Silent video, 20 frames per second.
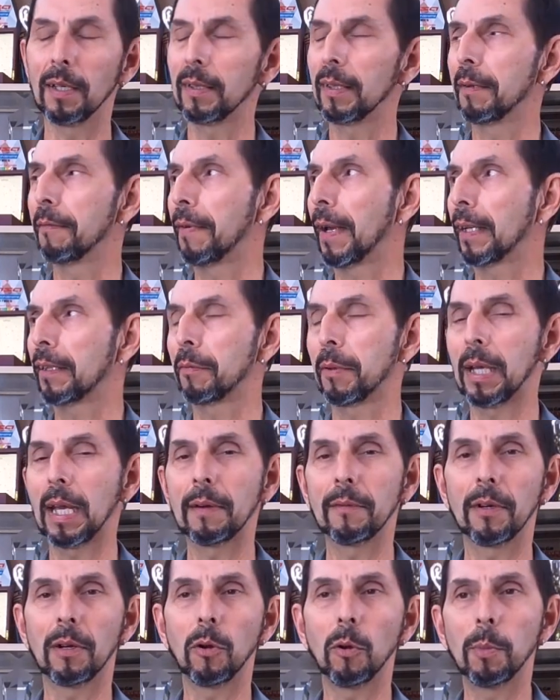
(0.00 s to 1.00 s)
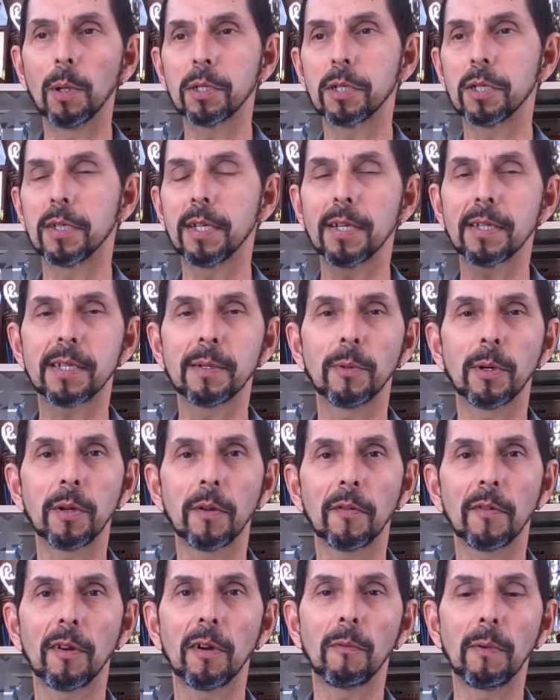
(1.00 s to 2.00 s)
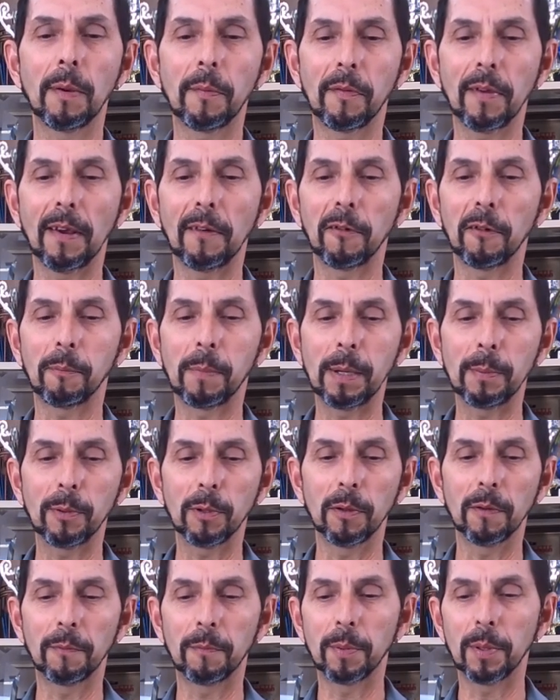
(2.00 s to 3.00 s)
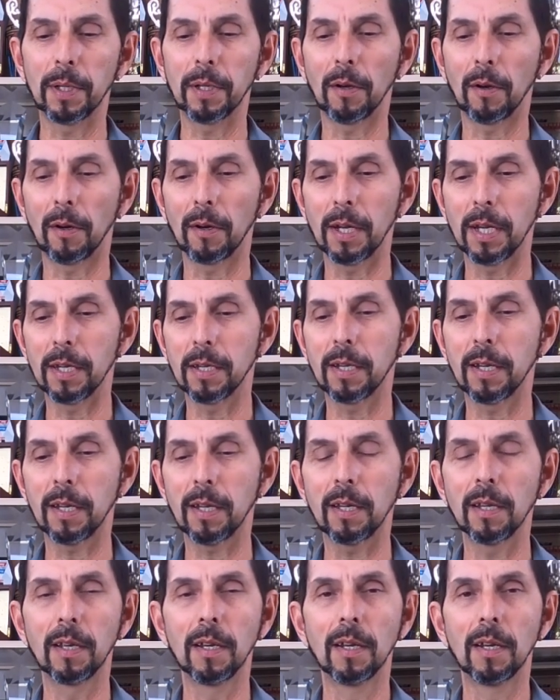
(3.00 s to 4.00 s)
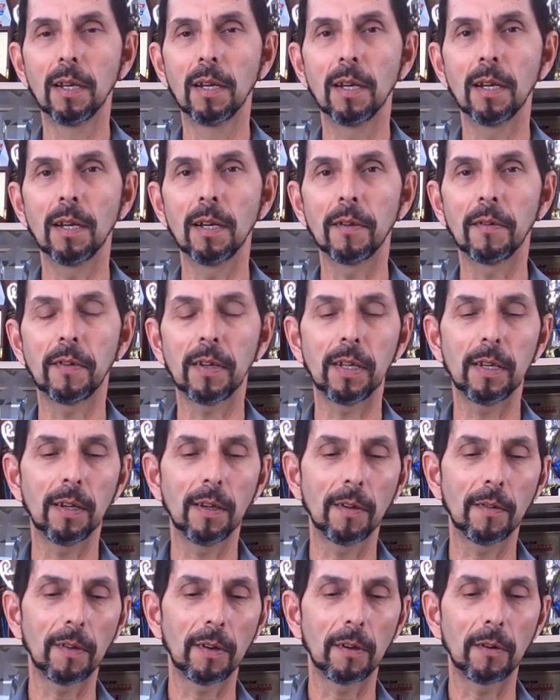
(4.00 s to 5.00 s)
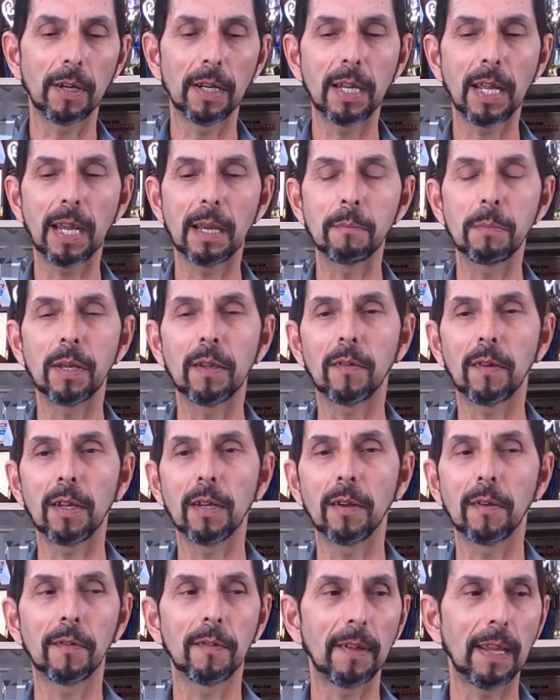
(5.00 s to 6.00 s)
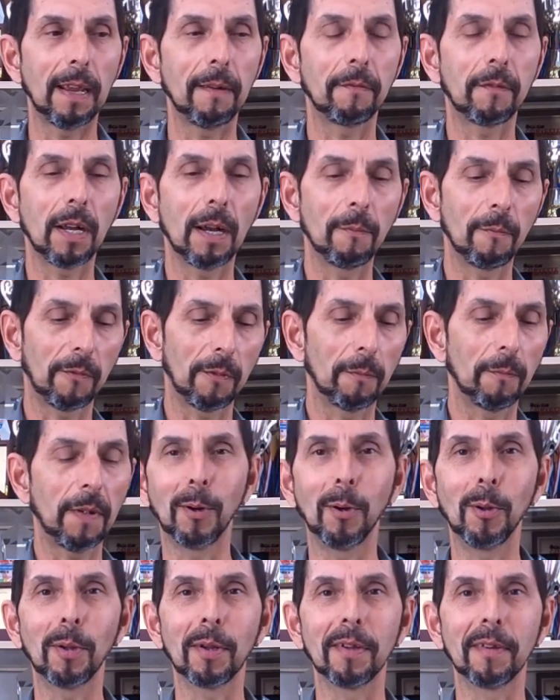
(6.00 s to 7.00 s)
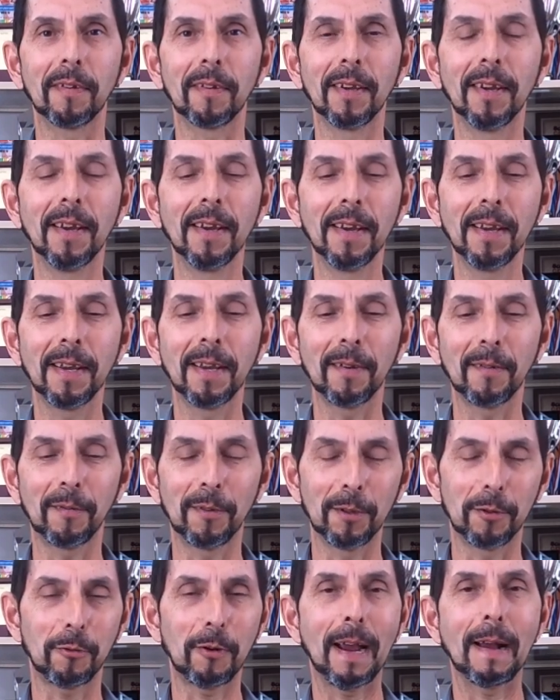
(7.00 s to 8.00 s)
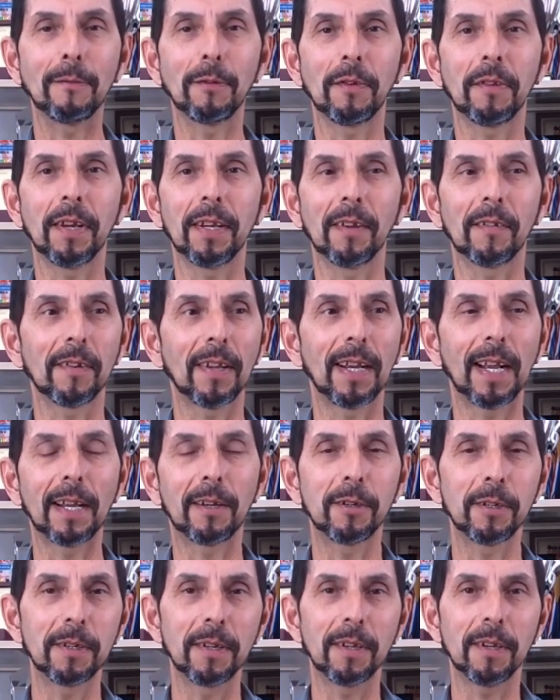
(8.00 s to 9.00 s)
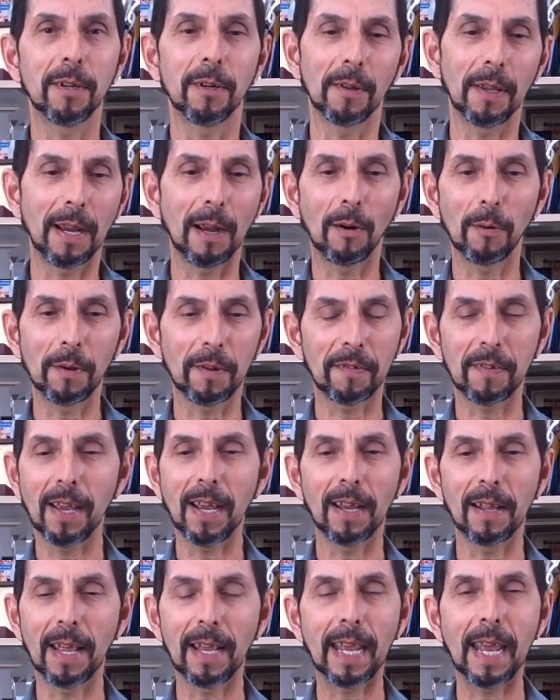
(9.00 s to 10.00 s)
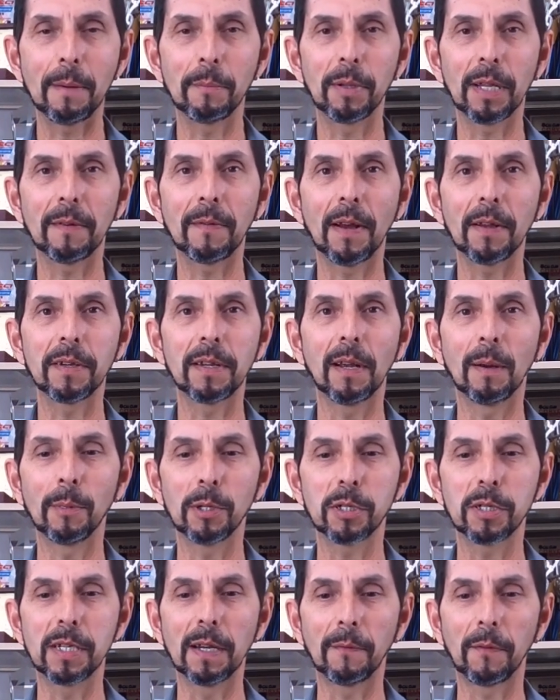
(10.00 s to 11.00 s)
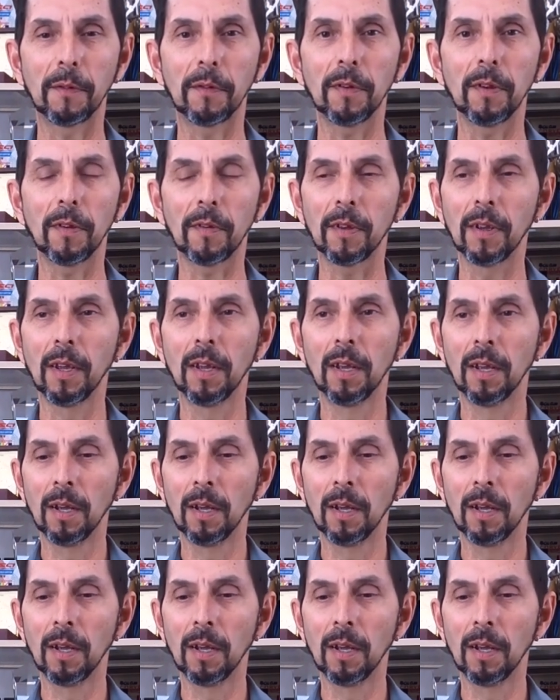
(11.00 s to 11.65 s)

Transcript: in fact, we have a whole bunch of testimonials on our website for people who've put our ND Zetas and our NA and B Zetas, and they've come from Ohlins, is the travel thing. It's like I couldn't, you know, they always say it, I can't believe how much a difference is.